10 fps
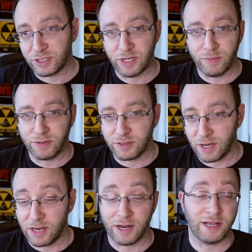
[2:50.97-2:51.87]

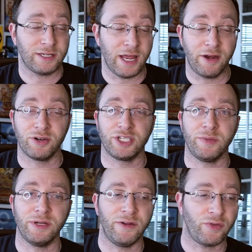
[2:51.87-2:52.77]
I guess standard
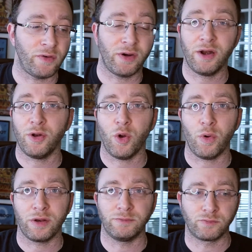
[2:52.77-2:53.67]
CBD flavor. I don't know
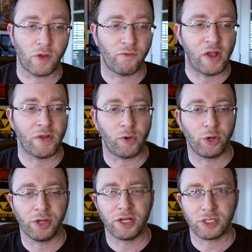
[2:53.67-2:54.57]
what flavor that
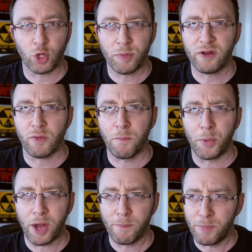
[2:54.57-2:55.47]
really is. A little
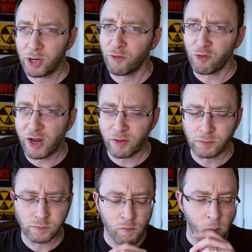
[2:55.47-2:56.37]
bit of bitter
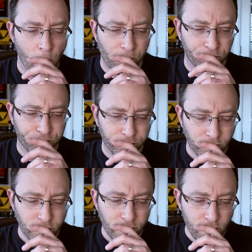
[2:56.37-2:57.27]
flavor,
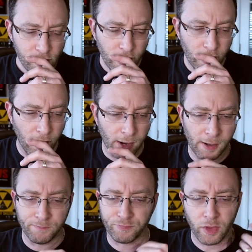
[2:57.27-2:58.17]

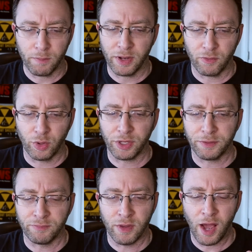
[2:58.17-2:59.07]
um, but really
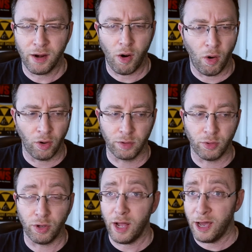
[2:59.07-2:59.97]
not
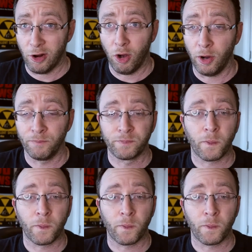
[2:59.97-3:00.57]
horrible at all.